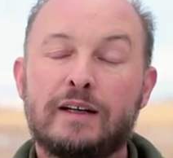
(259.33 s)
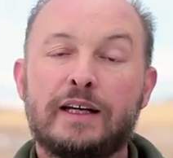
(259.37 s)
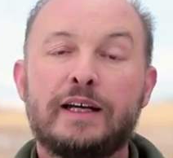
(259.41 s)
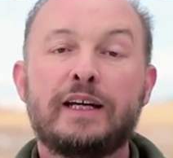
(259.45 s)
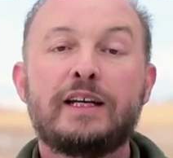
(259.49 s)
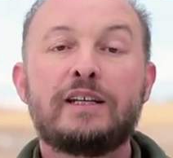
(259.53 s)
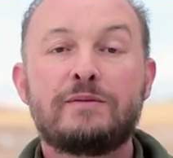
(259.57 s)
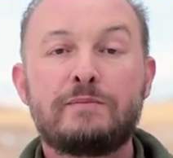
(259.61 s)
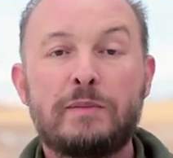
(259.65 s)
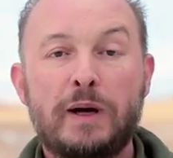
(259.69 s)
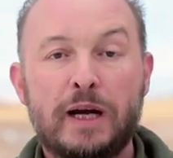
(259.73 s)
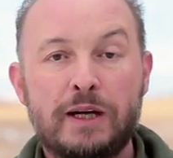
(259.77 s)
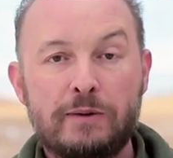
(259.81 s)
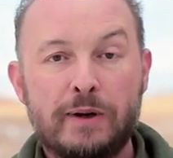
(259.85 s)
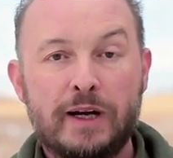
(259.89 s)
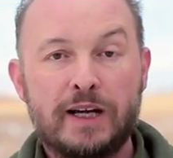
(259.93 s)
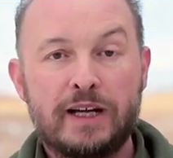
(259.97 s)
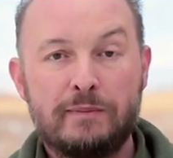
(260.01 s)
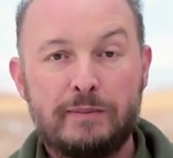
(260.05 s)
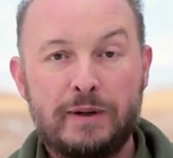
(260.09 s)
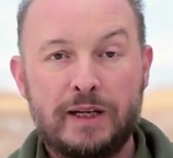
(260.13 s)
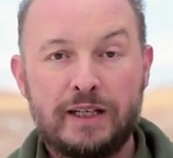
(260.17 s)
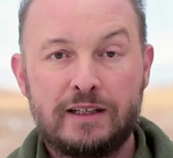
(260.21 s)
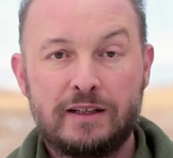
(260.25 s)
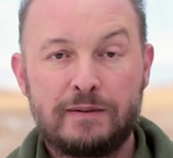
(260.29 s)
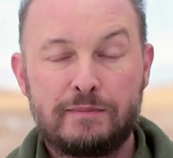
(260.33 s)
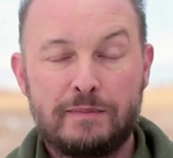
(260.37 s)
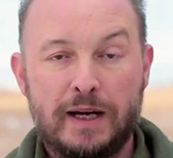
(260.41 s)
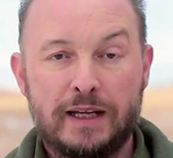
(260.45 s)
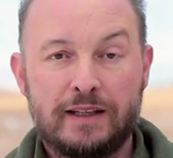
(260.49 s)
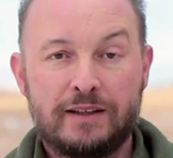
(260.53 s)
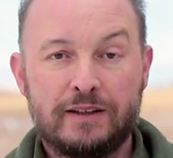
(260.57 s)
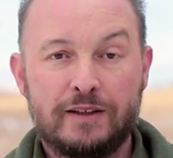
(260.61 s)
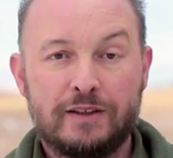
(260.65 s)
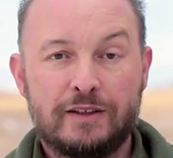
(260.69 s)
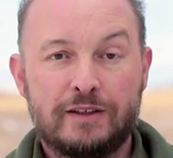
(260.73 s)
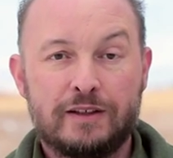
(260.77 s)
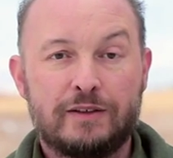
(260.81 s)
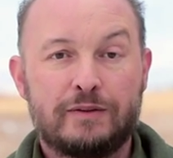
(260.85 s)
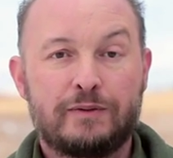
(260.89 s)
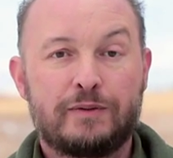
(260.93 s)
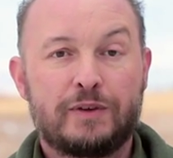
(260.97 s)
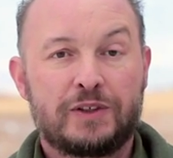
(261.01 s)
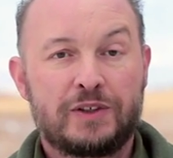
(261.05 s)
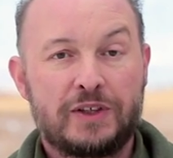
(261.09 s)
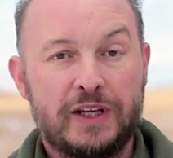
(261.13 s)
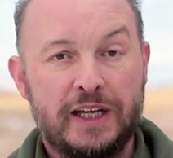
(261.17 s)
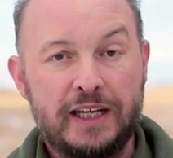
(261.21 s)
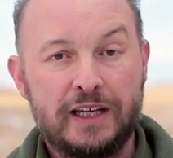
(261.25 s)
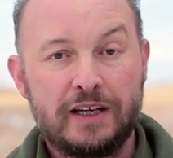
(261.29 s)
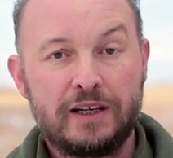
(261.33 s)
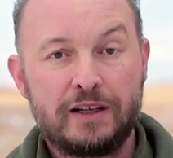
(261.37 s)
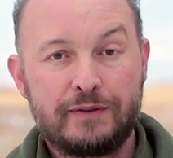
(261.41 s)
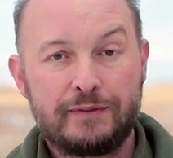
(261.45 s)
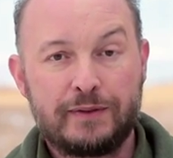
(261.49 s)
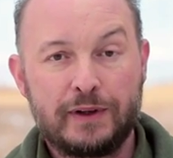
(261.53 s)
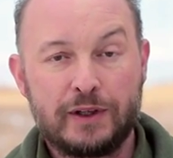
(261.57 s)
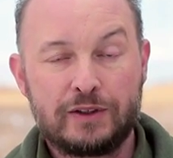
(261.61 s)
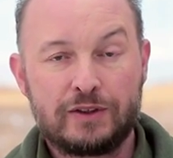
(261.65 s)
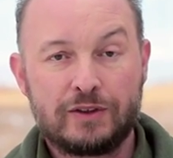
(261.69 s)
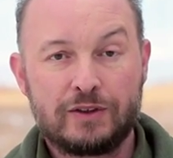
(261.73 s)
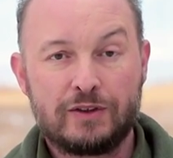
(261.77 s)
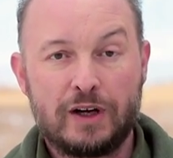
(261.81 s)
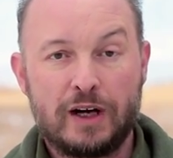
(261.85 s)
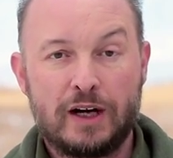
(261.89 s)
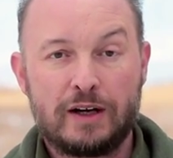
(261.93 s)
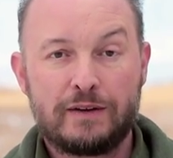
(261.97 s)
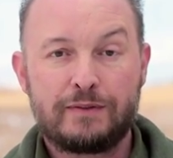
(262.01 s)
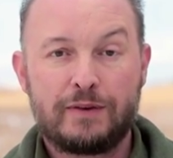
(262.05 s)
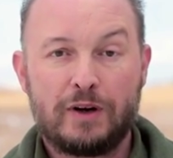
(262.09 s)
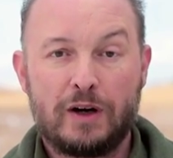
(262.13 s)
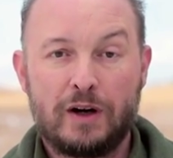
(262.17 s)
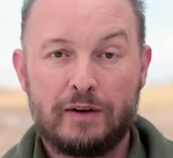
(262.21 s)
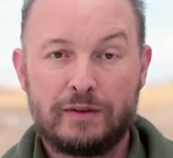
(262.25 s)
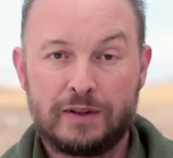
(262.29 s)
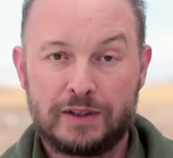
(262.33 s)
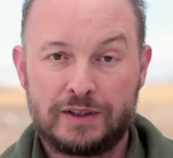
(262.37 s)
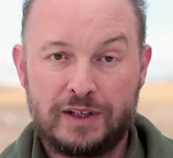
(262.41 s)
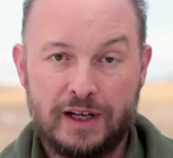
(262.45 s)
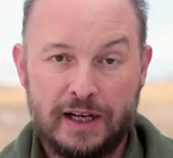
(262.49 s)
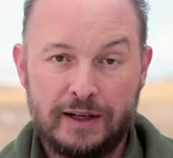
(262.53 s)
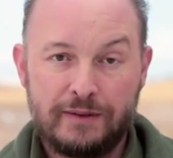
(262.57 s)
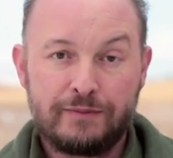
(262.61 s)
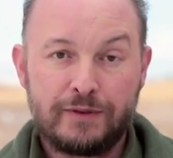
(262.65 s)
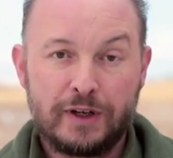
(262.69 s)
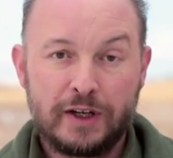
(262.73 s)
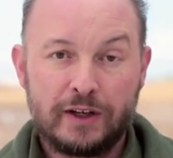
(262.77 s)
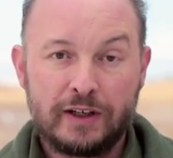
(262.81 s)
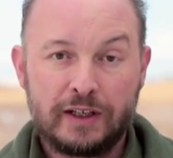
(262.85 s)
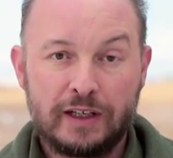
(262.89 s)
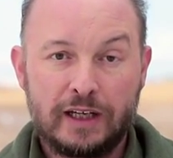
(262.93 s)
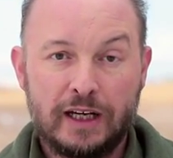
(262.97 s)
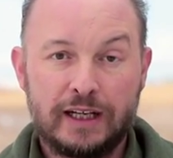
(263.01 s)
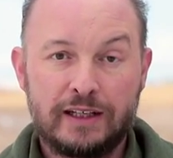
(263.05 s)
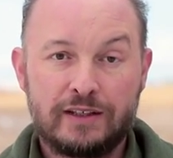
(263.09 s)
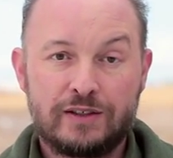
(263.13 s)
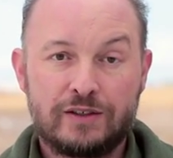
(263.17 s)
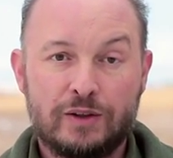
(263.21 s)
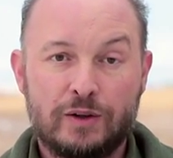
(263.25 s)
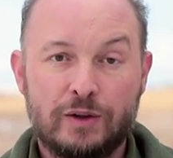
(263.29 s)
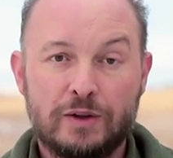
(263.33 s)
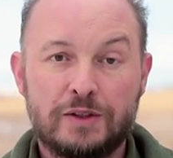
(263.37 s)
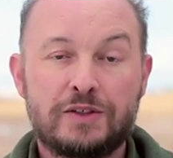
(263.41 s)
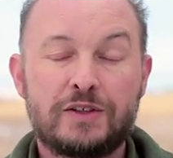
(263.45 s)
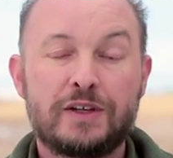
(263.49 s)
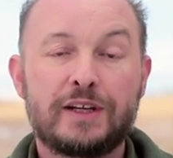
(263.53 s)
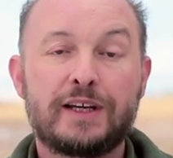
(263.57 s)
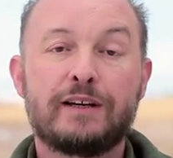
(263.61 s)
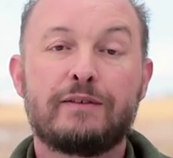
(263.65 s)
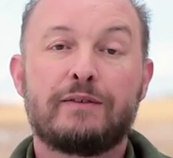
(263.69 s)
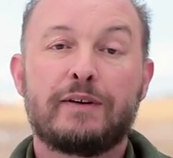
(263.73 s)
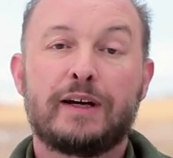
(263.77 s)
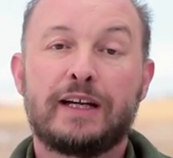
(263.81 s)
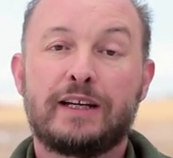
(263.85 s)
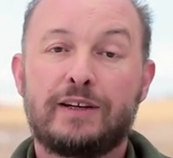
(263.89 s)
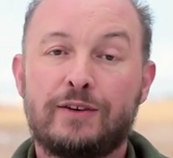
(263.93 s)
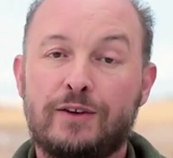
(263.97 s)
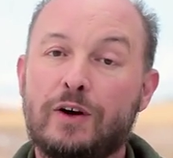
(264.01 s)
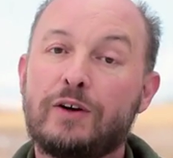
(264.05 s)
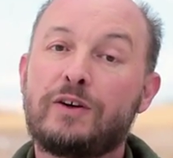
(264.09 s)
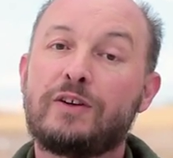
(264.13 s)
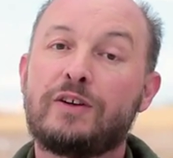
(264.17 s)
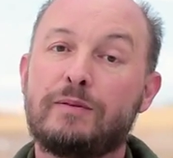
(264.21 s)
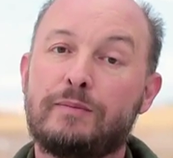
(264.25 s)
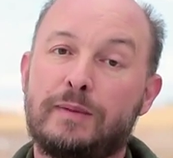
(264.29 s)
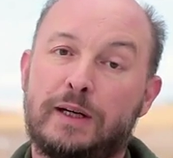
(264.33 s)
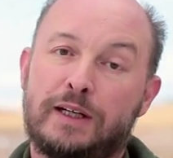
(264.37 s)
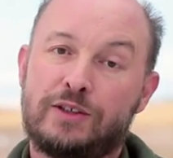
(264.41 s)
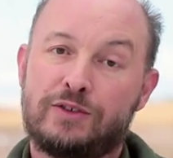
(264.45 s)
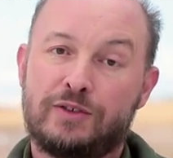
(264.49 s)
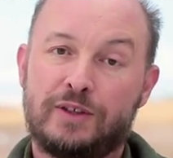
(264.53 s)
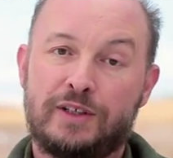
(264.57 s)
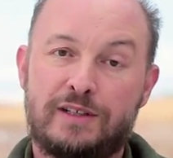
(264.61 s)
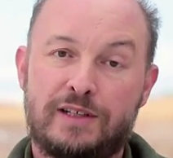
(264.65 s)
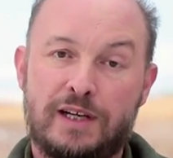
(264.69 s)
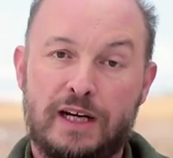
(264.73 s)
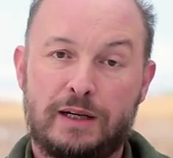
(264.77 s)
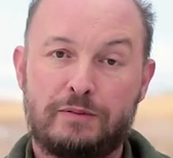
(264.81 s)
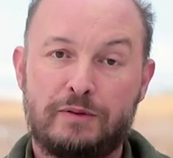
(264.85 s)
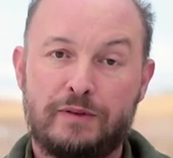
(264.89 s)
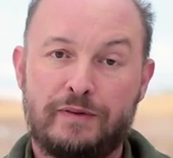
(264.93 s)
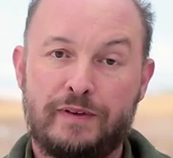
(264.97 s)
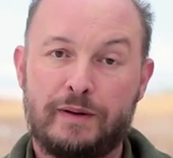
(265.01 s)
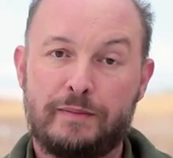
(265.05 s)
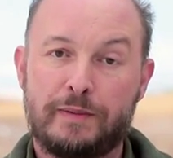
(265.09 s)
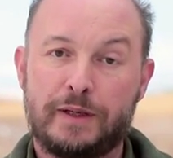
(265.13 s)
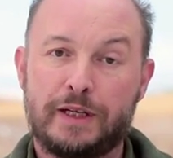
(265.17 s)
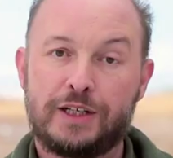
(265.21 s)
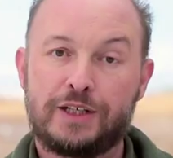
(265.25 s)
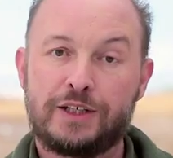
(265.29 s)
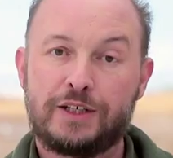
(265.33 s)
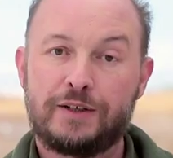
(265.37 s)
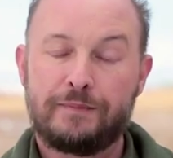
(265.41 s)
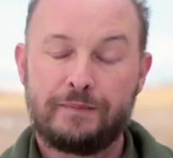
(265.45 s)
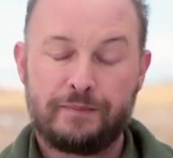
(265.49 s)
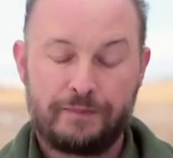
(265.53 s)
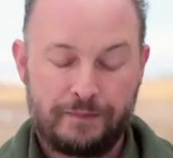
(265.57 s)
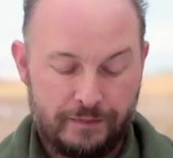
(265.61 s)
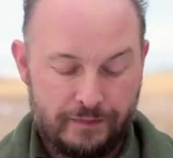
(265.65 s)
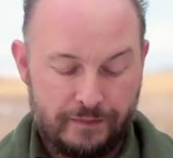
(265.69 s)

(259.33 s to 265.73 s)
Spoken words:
Here's my recommended method for taking a photograph of a time-varying light source to give a documentary type of image.